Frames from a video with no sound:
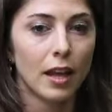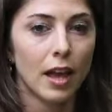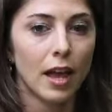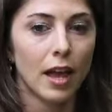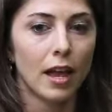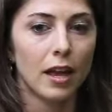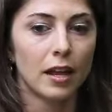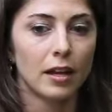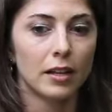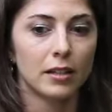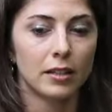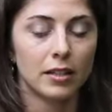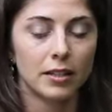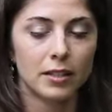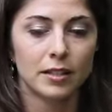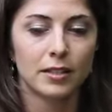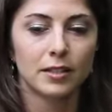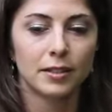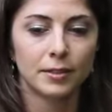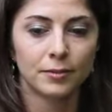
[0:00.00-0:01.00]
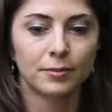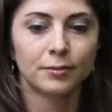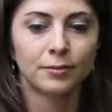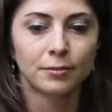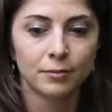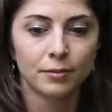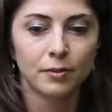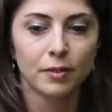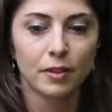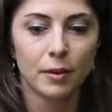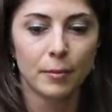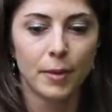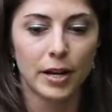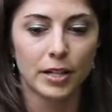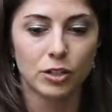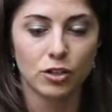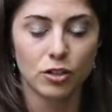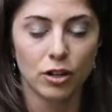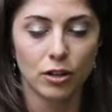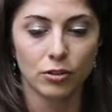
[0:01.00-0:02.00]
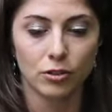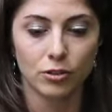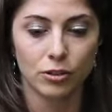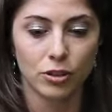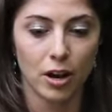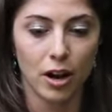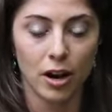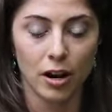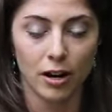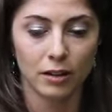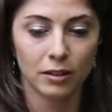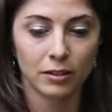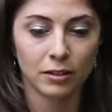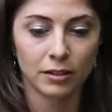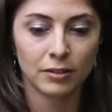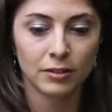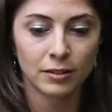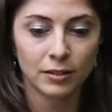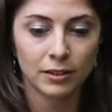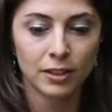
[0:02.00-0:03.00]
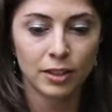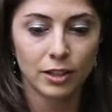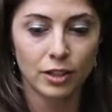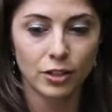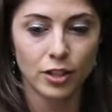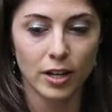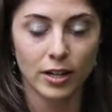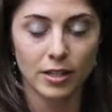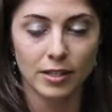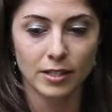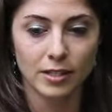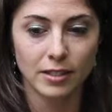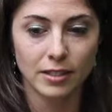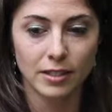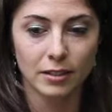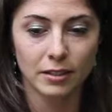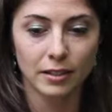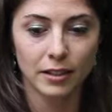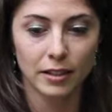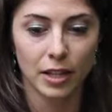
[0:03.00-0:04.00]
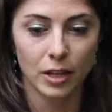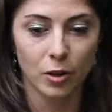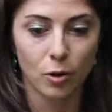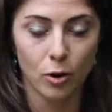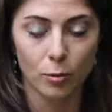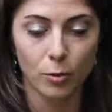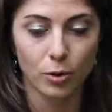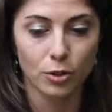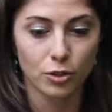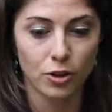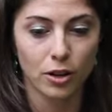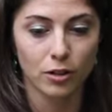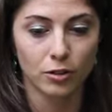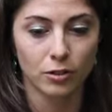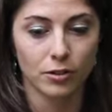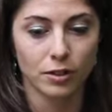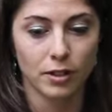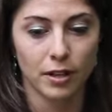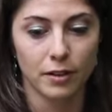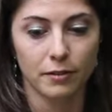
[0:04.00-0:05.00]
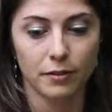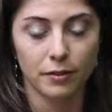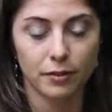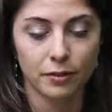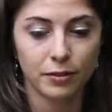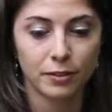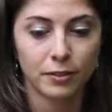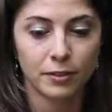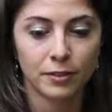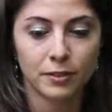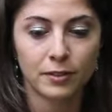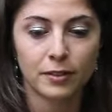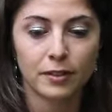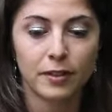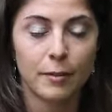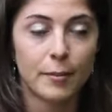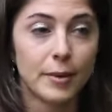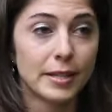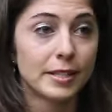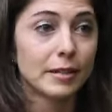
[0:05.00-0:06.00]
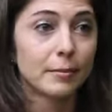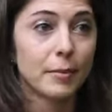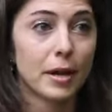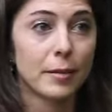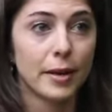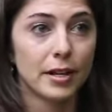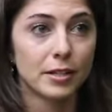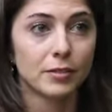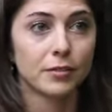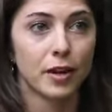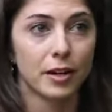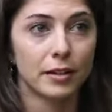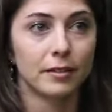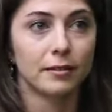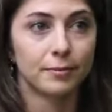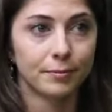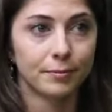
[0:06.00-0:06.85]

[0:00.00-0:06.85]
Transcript: And my struggles are just the normal struggles of missing my best friend.